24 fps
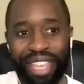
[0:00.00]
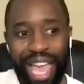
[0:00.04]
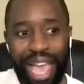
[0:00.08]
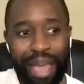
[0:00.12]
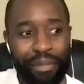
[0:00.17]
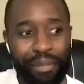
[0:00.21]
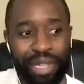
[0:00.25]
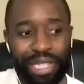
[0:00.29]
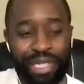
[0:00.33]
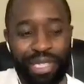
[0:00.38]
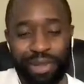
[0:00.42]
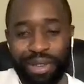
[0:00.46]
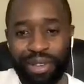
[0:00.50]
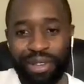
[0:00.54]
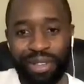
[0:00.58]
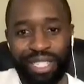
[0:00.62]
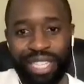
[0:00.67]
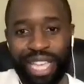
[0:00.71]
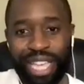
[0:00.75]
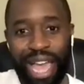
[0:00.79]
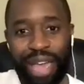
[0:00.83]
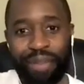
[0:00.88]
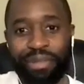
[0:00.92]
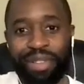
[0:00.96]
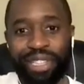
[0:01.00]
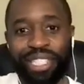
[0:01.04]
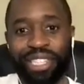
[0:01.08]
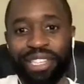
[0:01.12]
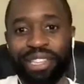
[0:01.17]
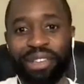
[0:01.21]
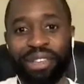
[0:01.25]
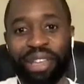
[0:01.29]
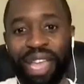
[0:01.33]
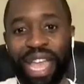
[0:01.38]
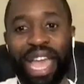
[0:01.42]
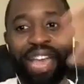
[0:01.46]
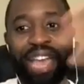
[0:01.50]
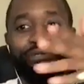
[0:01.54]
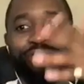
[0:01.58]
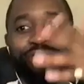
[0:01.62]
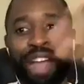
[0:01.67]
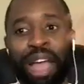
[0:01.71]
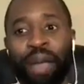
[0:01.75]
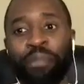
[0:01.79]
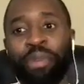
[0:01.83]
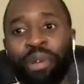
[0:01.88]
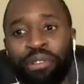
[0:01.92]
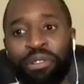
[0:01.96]
happens because it happens, and you can
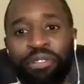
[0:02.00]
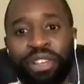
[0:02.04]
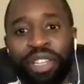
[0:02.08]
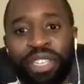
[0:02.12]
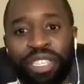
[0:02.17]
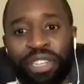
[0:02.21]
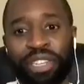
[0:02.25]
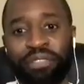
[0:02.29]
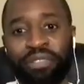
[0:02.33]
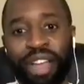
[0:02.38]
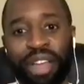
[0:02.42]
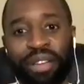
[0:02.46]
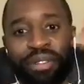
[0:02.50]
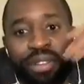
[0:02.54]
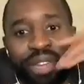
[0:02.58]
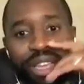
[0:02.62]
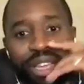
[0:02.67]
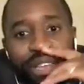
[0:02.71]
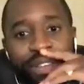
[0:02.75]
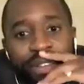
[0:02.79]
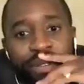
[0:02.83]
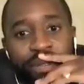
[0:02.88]
wrap a reason around it.